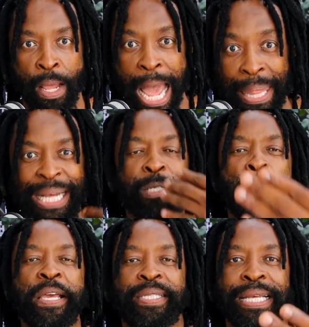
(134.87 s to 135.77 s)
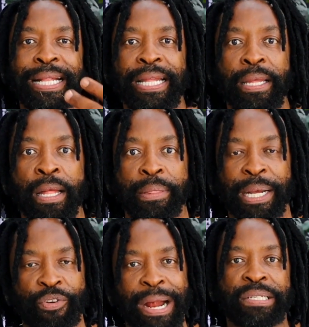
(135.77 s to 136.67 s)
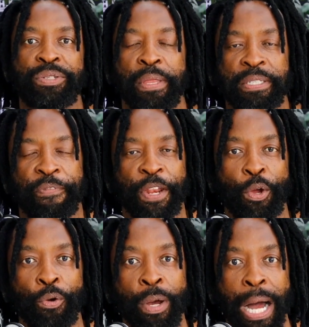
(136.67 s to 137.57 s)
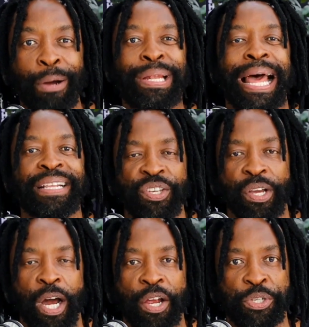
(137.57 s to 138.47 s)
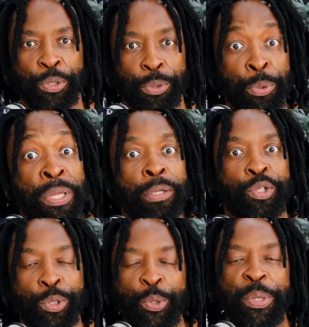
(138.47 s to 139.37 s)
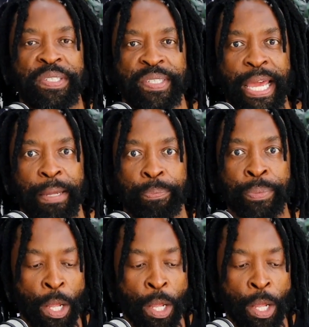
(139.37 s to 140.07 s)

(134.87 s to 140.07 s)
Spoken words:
And that's basically the crux of this video. I would like to encourage you to do the same.